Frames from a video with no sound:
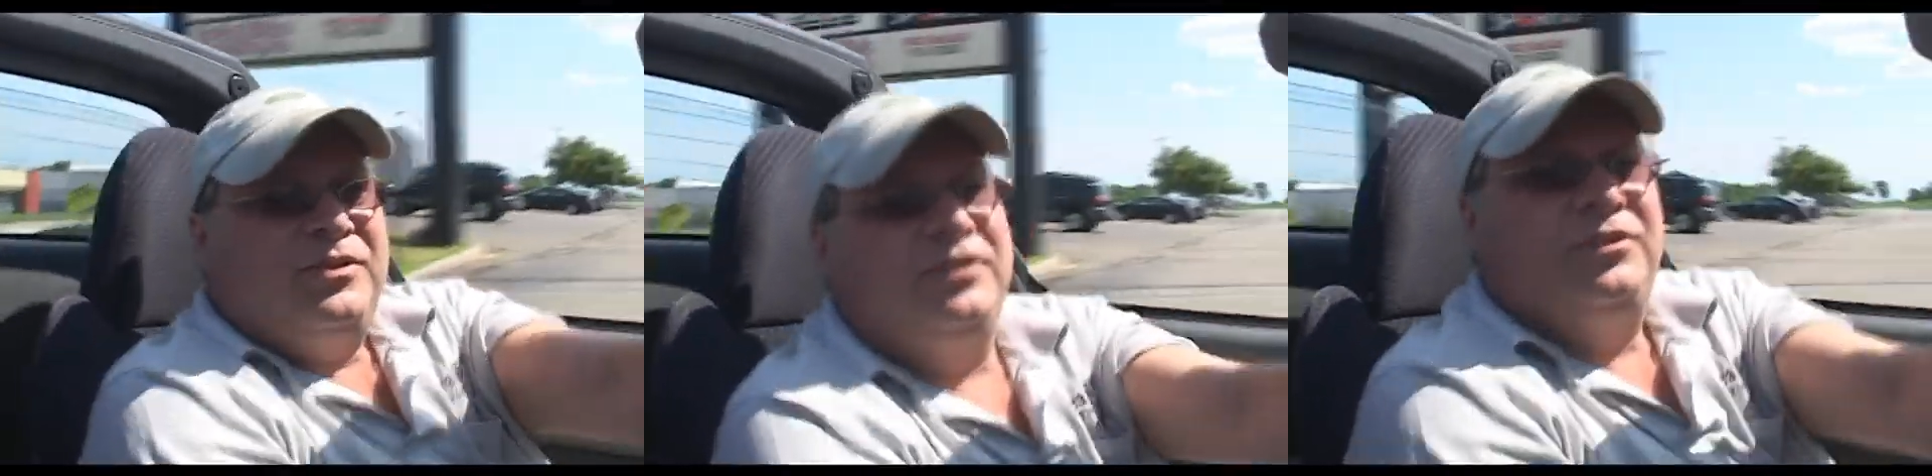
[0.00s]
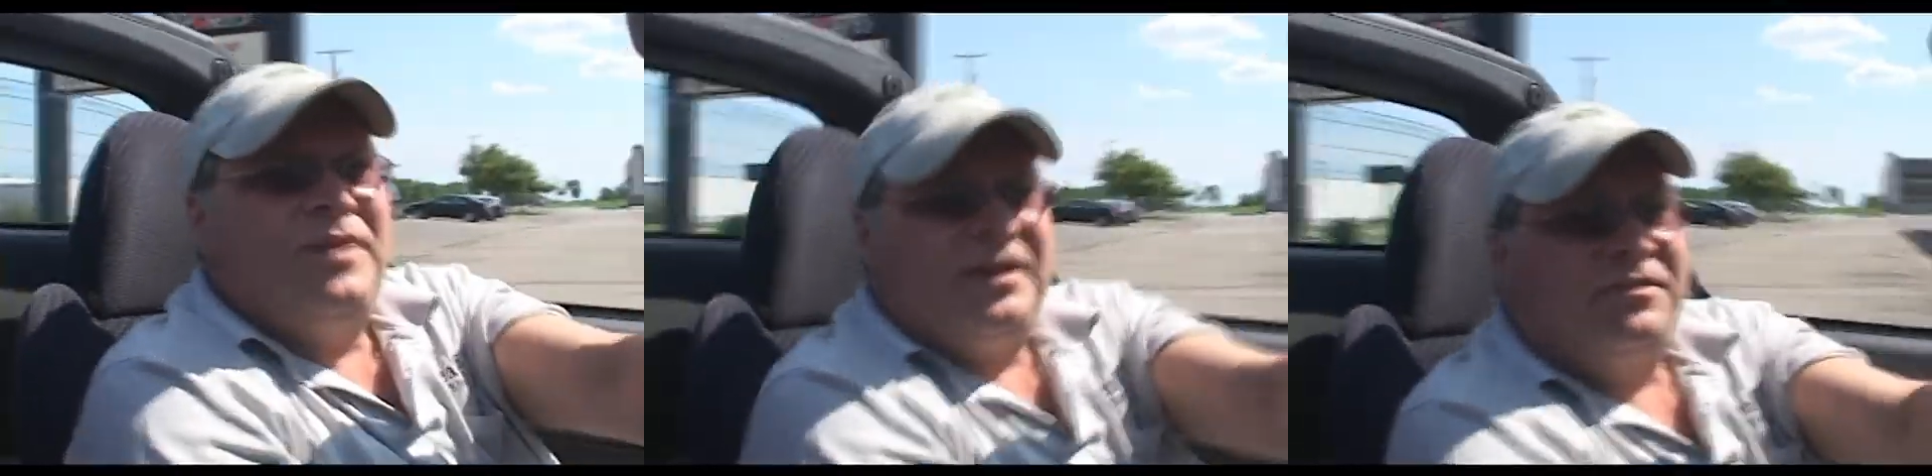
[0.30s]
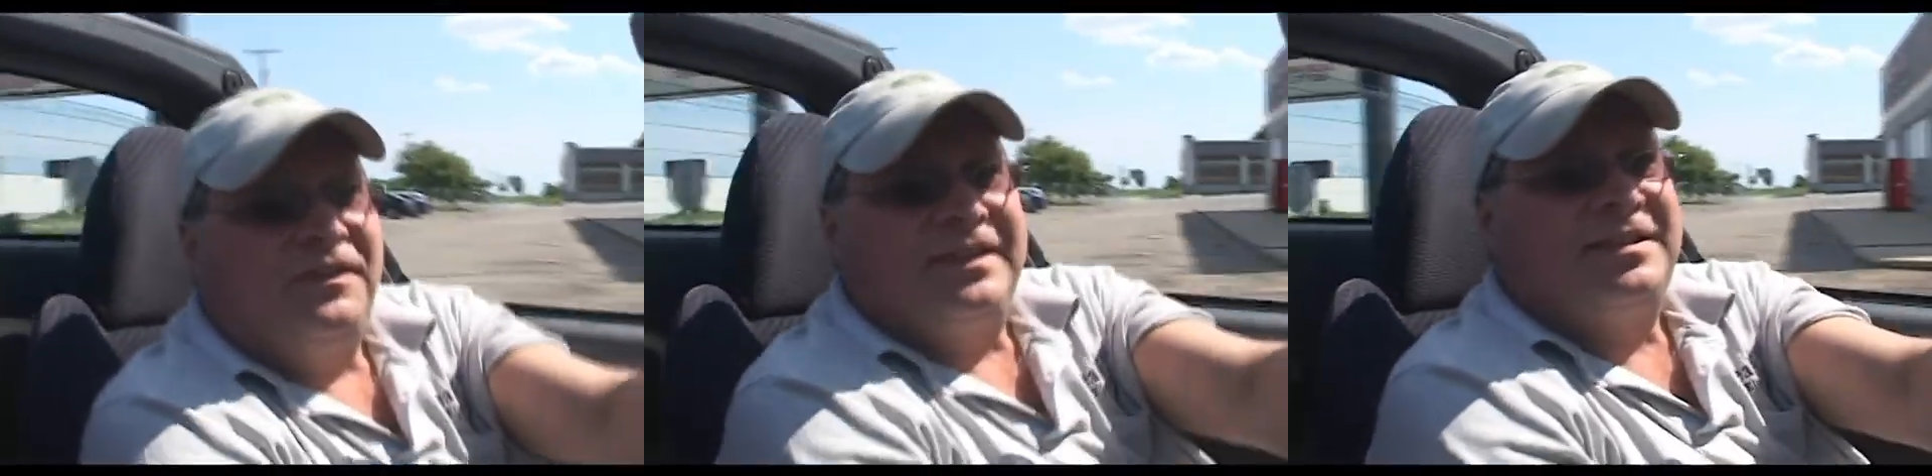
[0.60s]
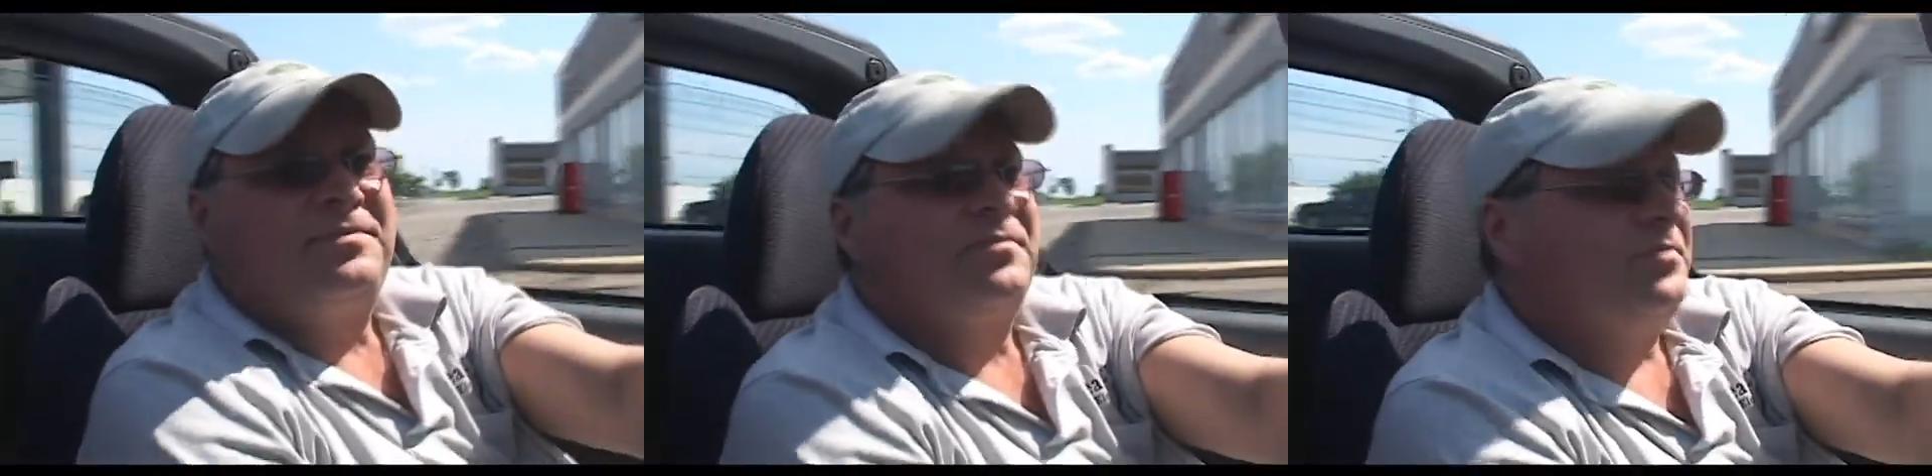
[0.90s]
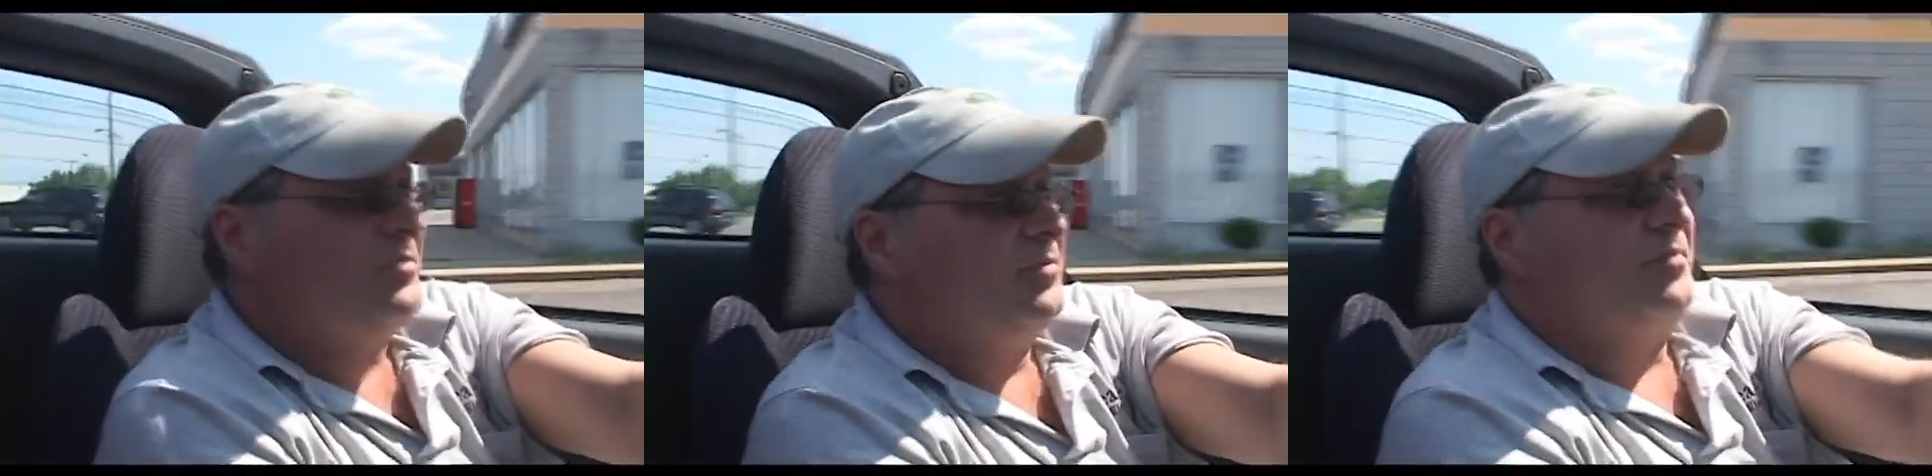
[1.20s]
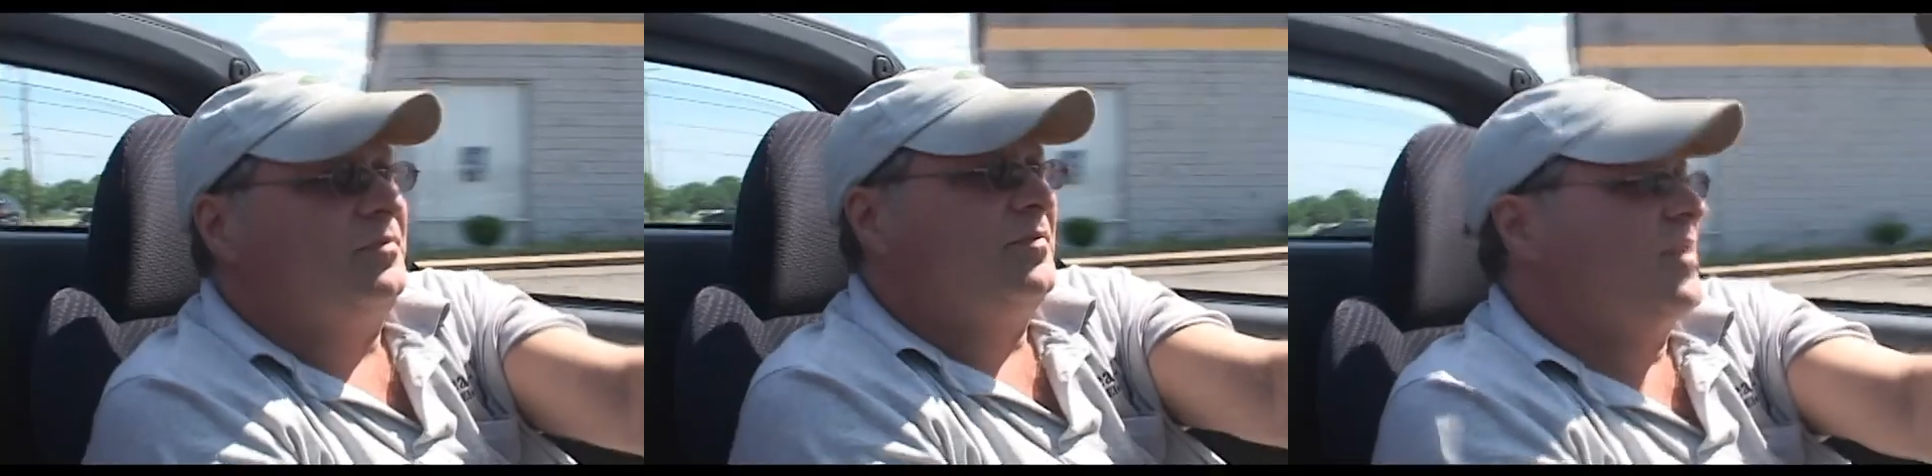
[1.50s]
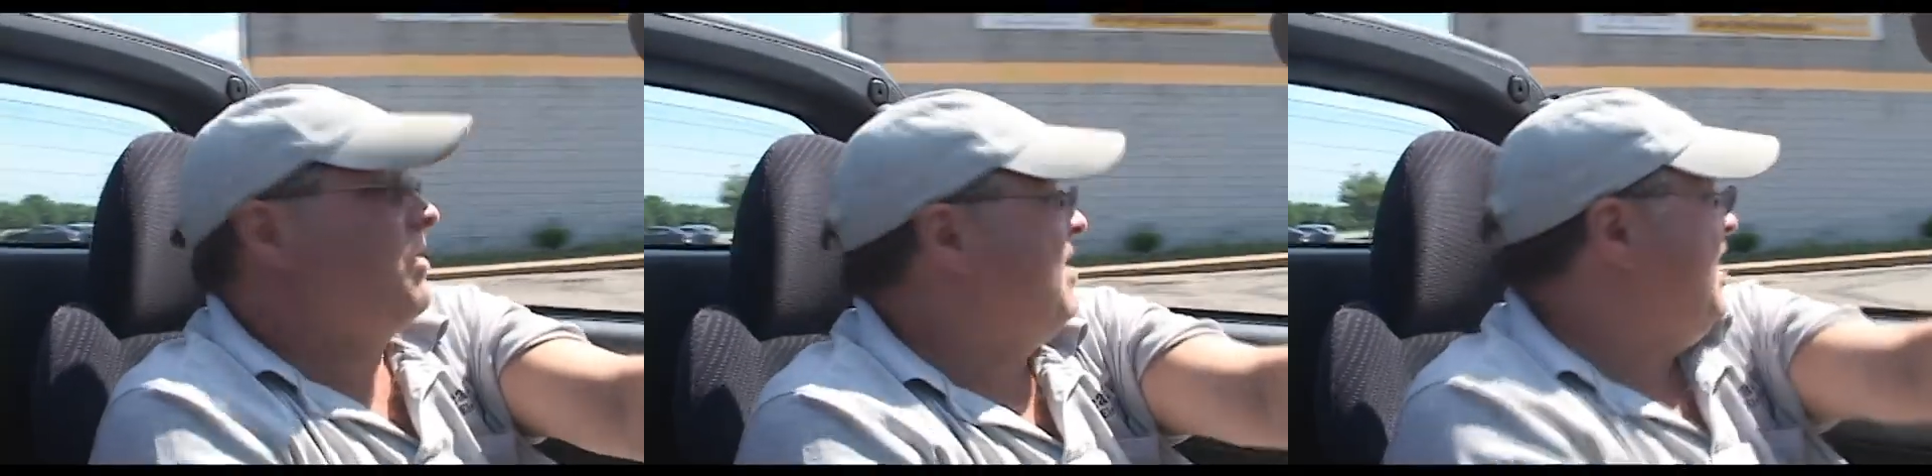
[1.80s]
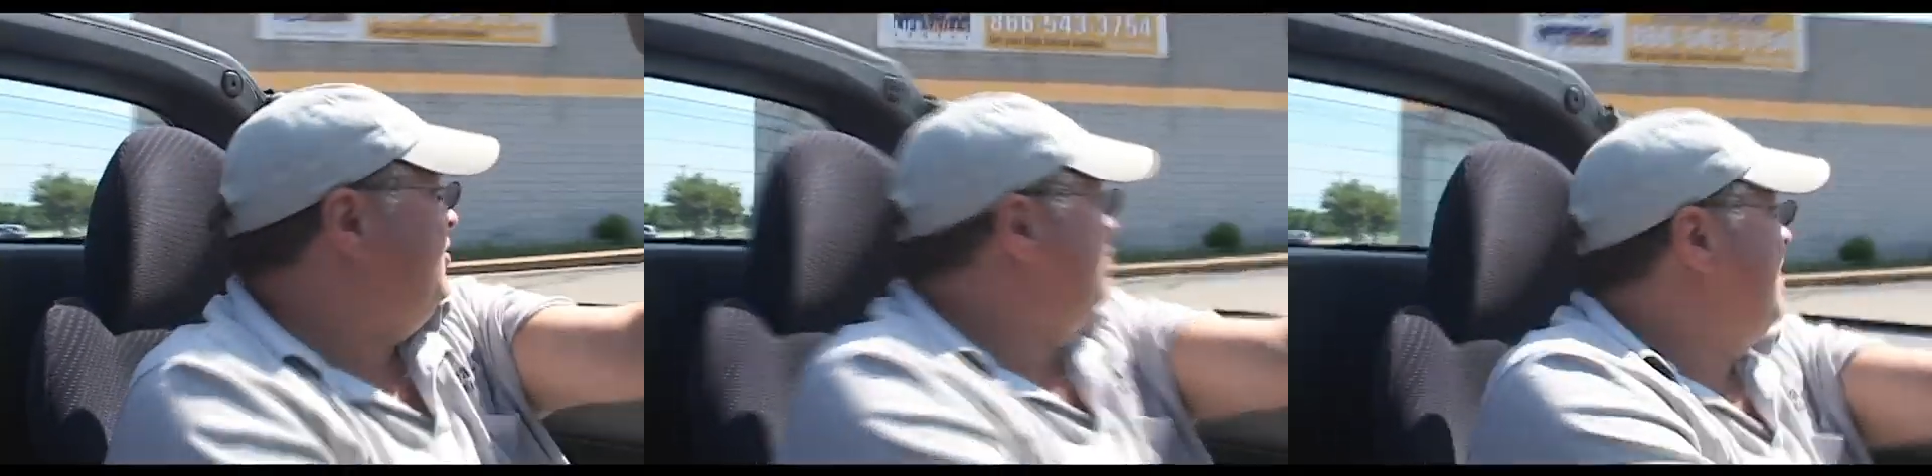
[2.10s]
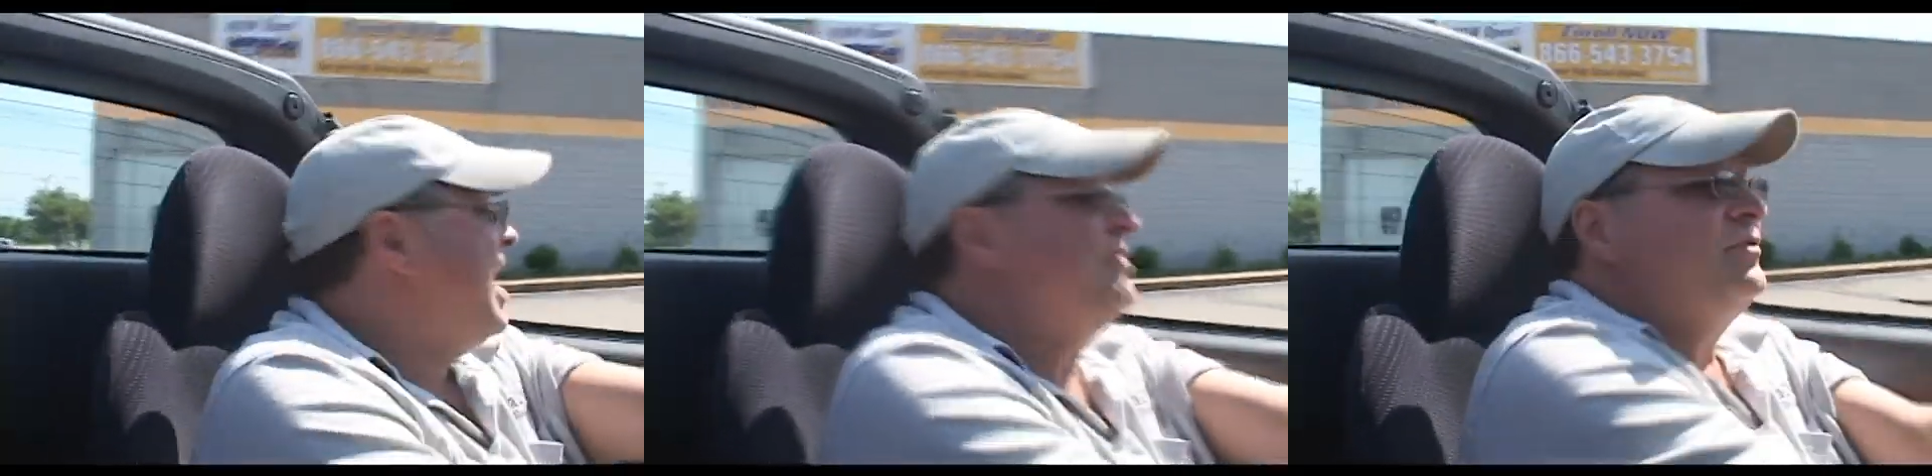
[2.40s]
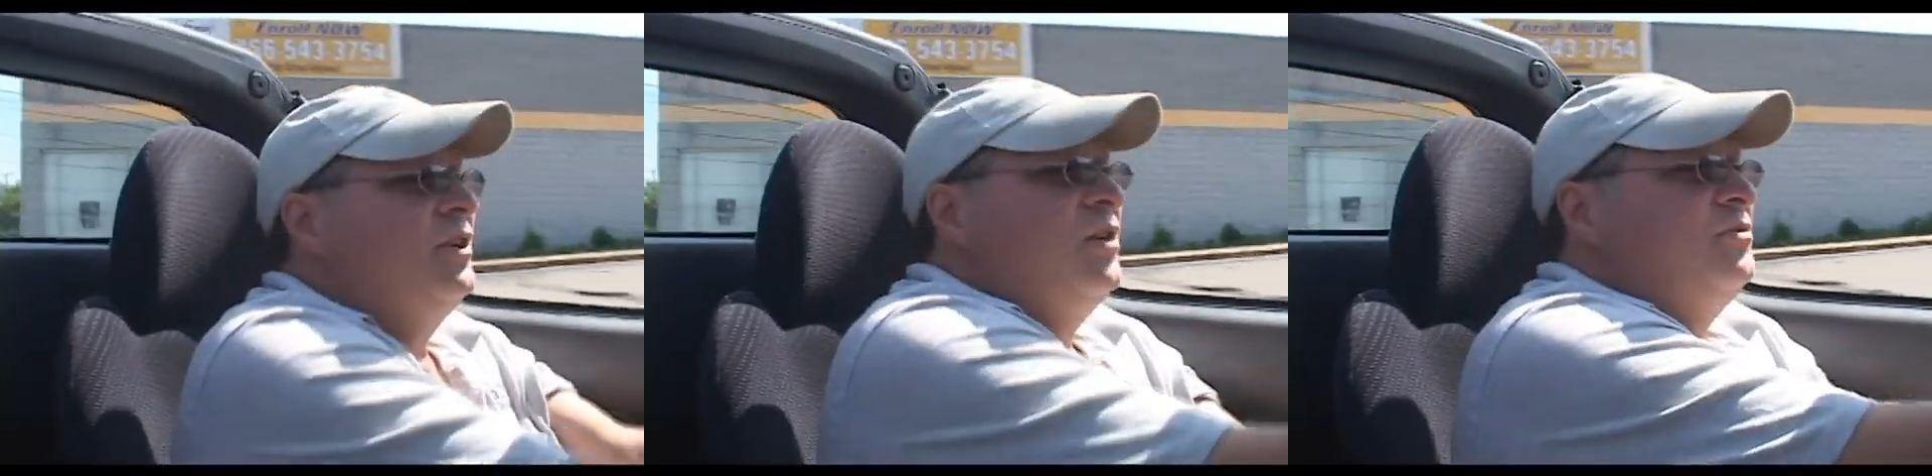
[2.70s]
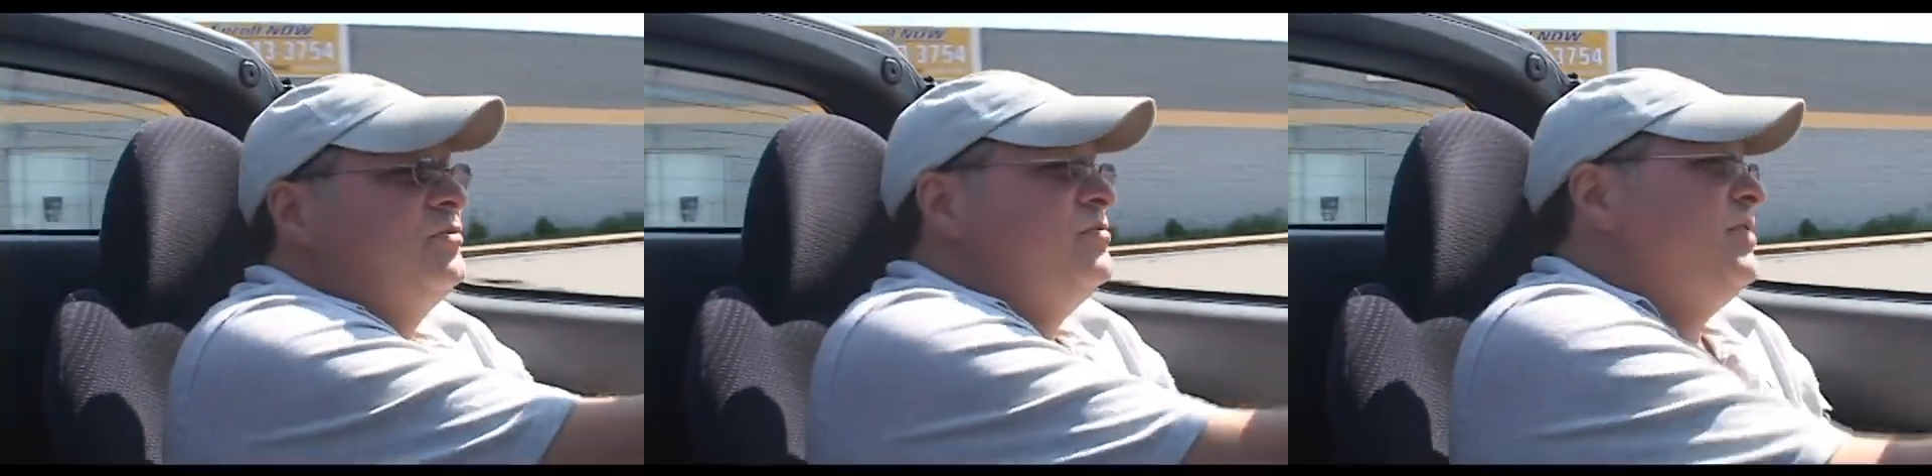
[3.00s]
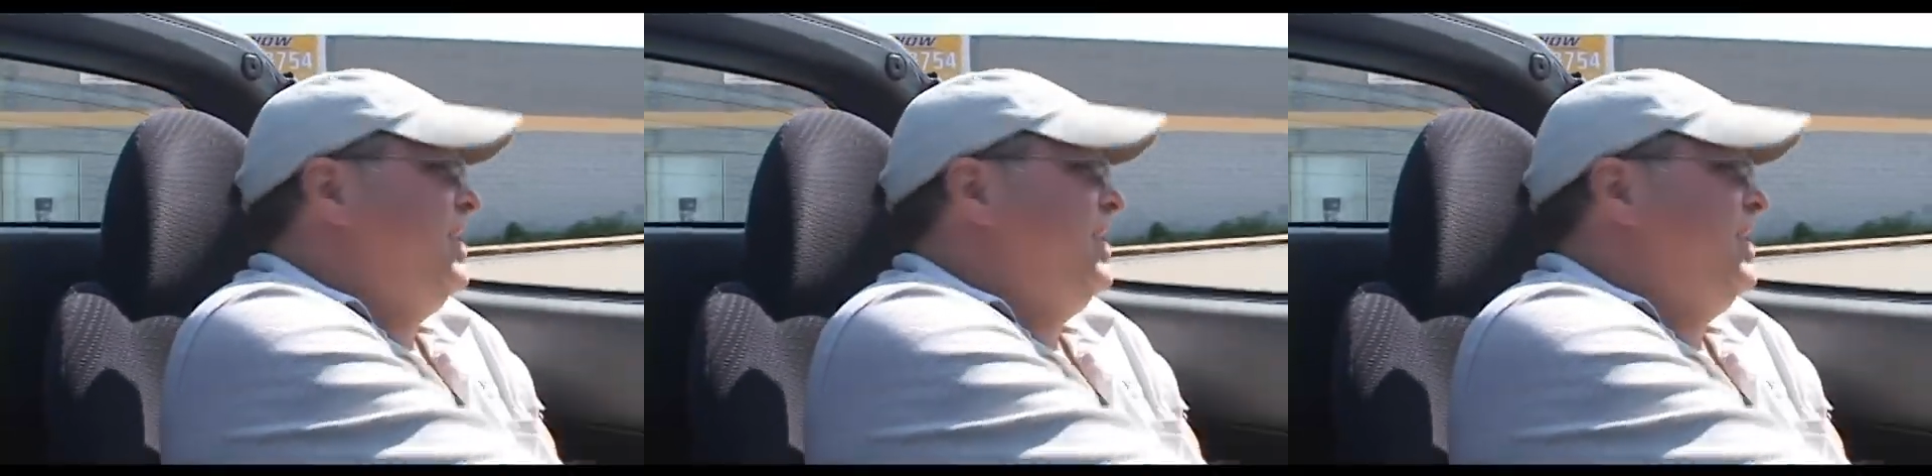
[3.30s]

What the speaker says: you do have to fix it. And you have to go through